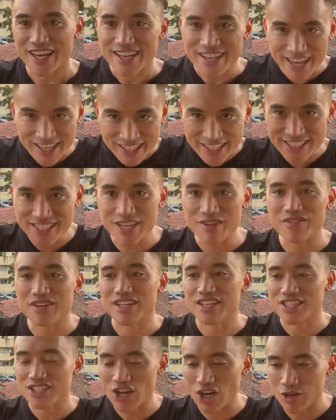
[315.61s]

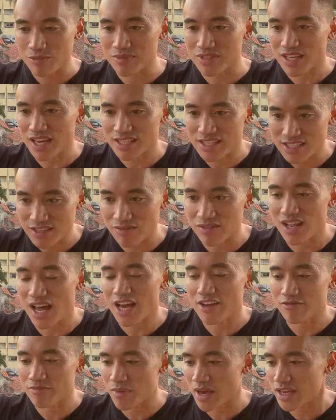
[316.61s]
negativity and circumstances of
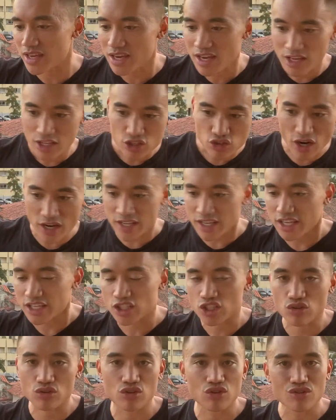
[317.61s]
life may try to
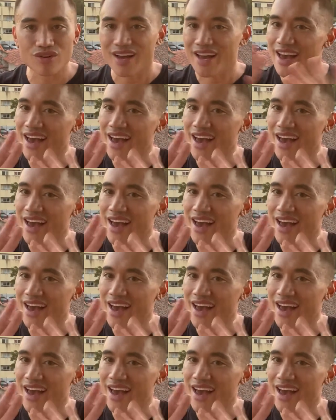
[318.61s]
intrude.